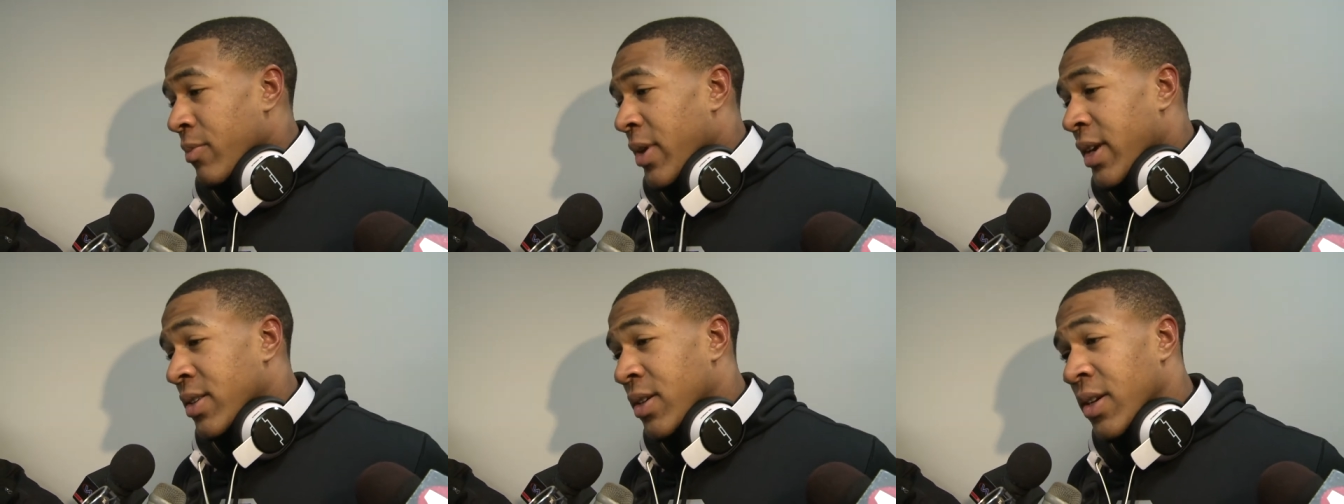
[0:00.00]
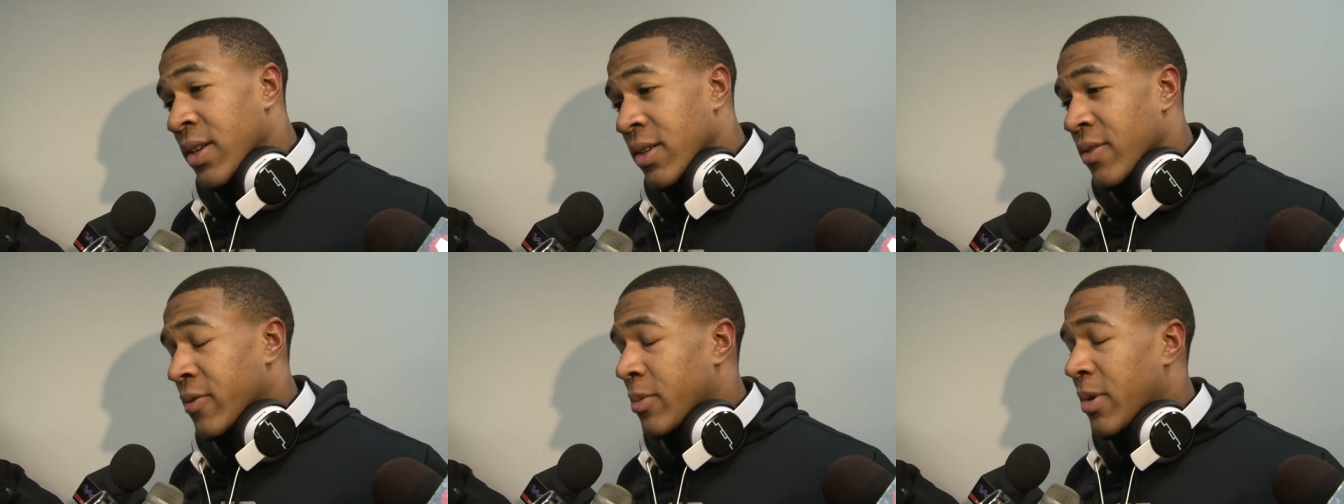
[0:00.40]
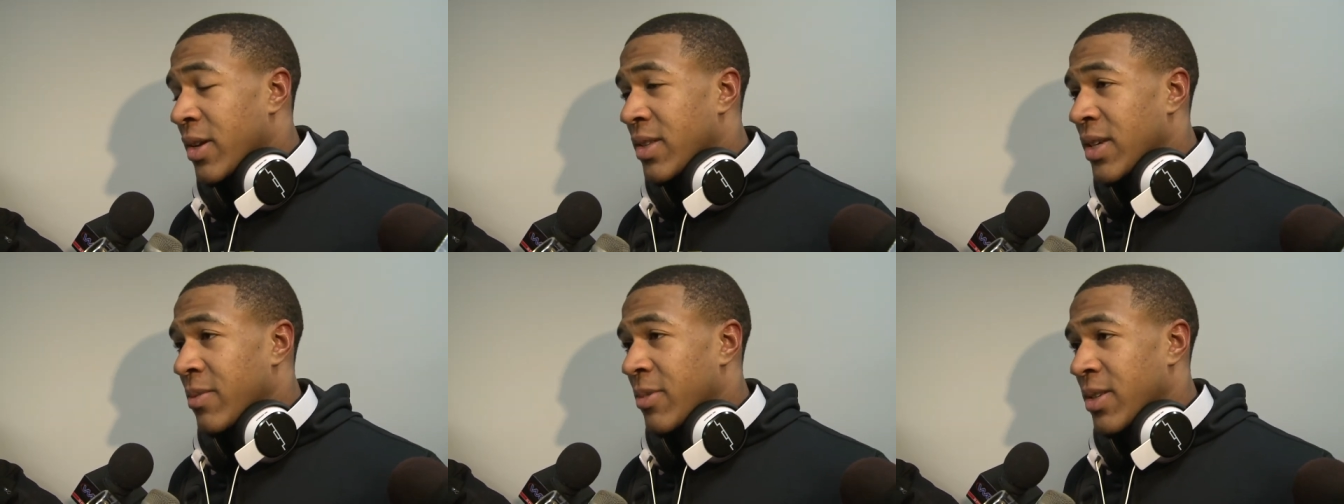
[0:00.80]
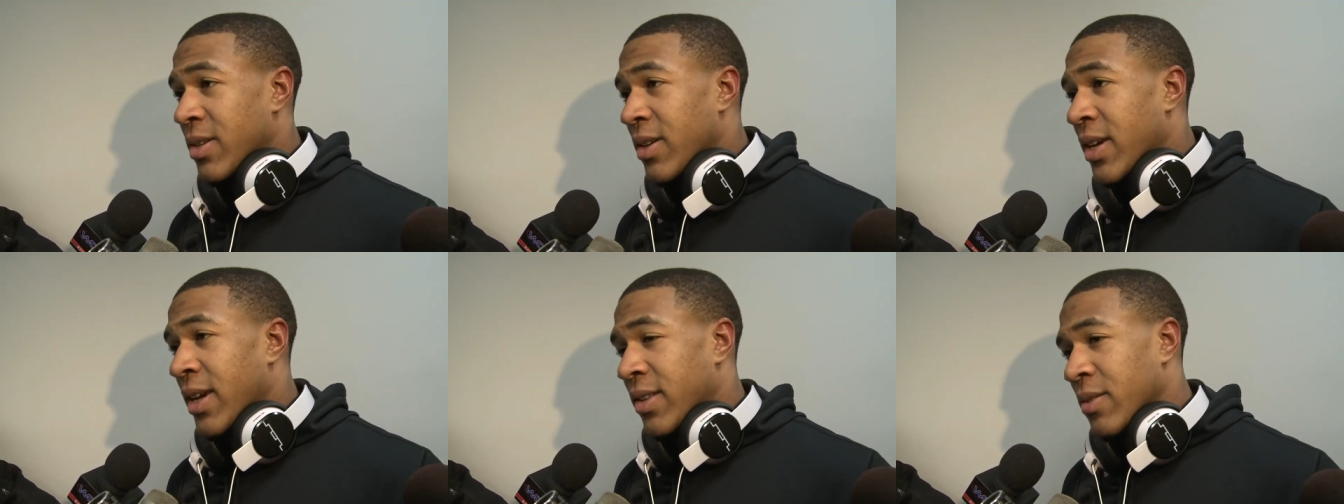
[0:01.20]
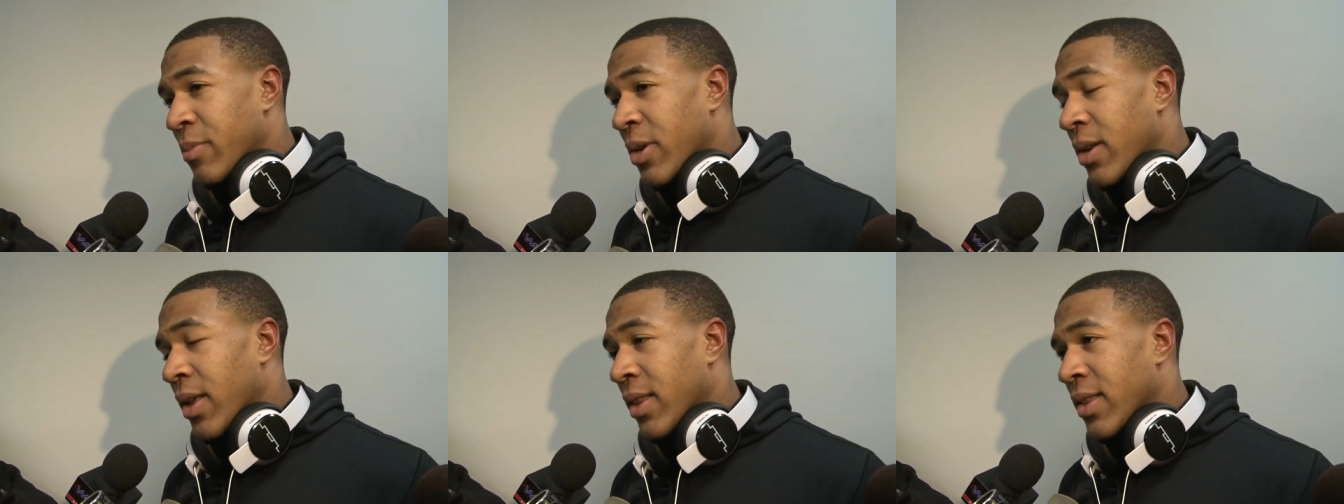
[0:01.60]
as good as a football team as there gets,
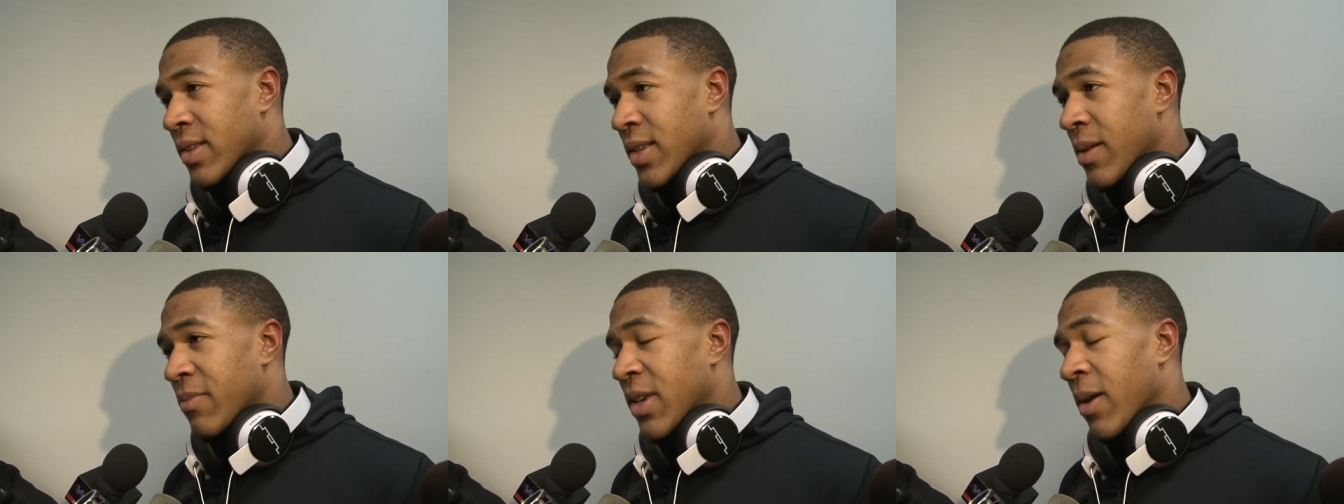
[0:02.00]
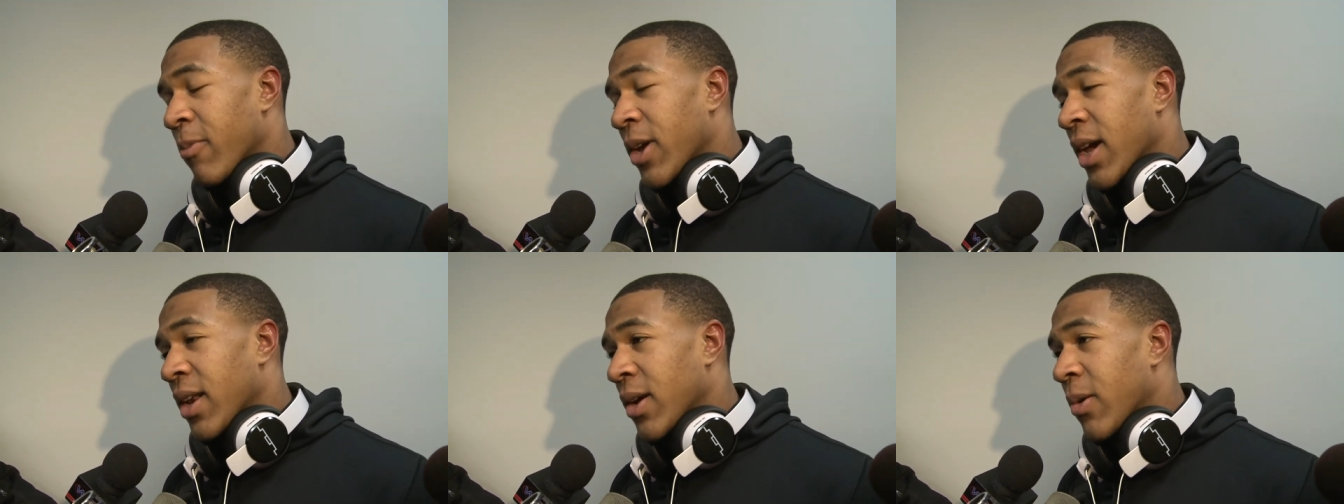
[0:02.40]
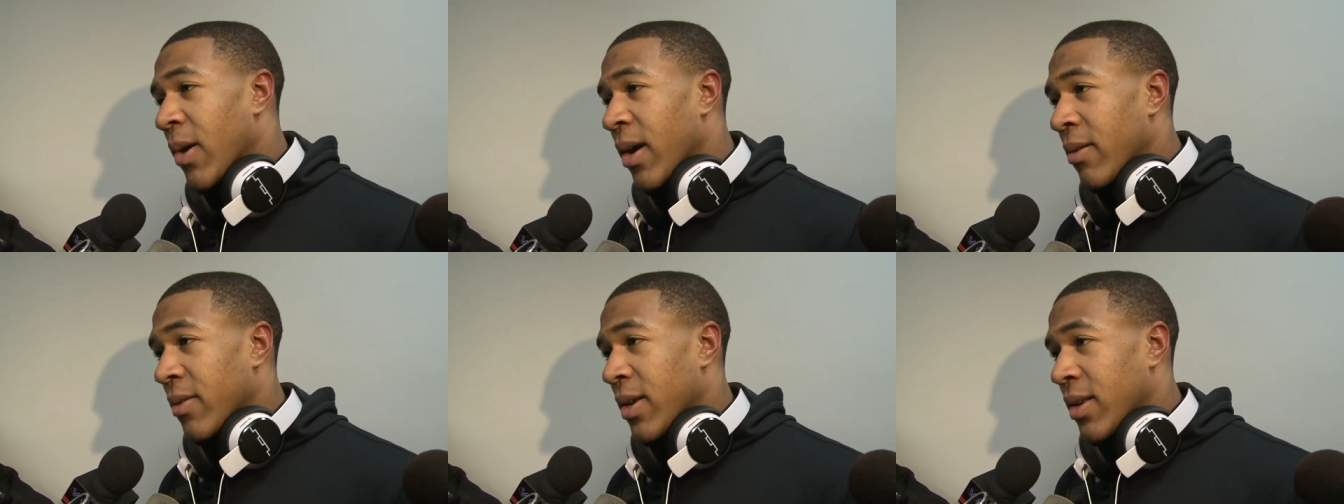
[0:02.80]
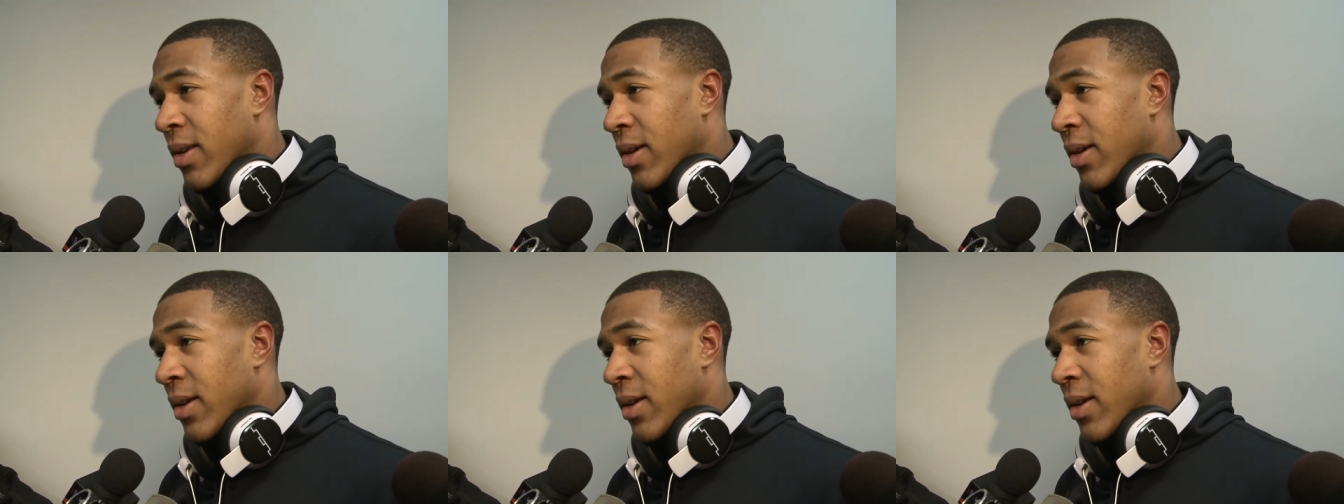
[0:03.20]
but at the same time, we got to go out and,